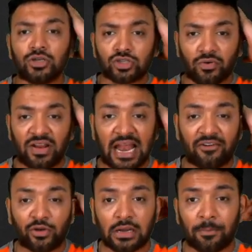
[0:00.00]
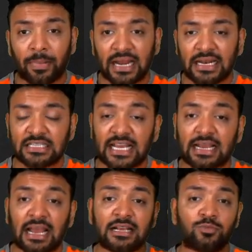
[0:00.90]
So we'll have to combine and
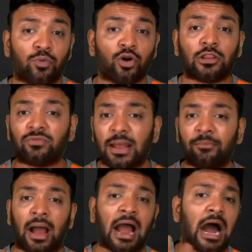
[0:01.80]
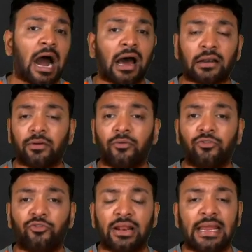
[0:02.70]
check, guys. Both of them are
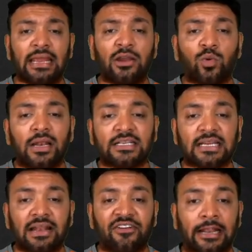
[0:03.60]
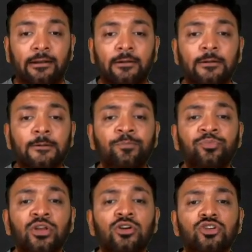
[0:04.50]
very equally significant.
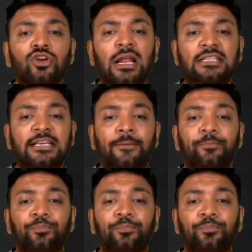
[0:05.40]
So let's see.